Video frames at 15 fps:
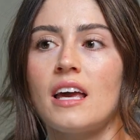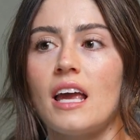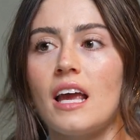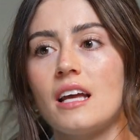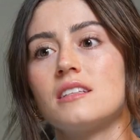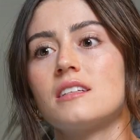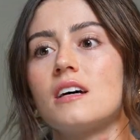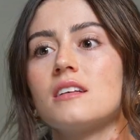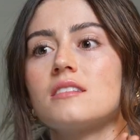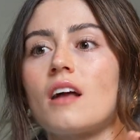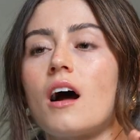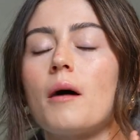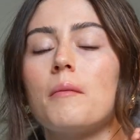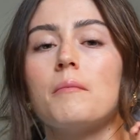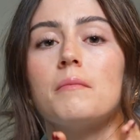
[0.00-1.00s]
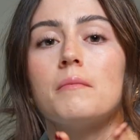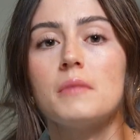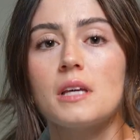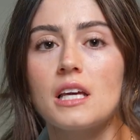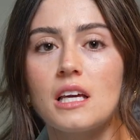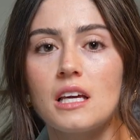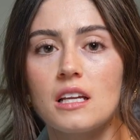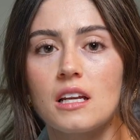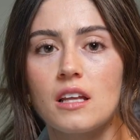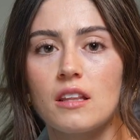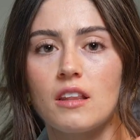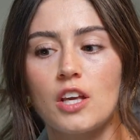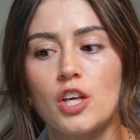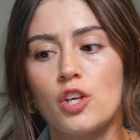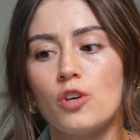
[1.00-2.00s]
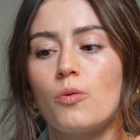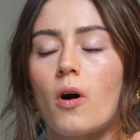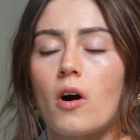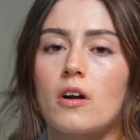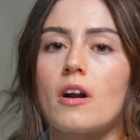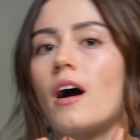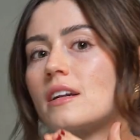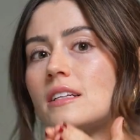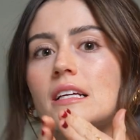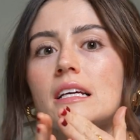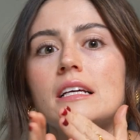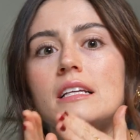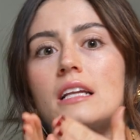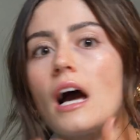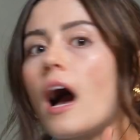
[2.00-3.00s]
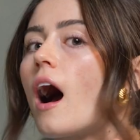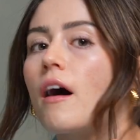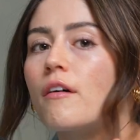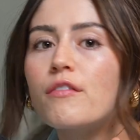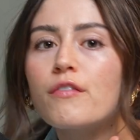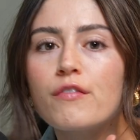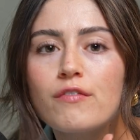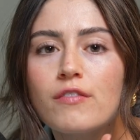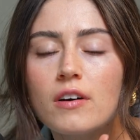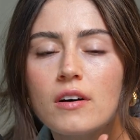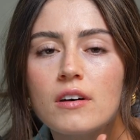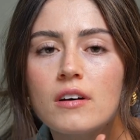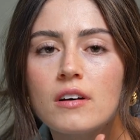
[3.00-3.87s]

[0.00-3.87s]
it does not mean that you are not enough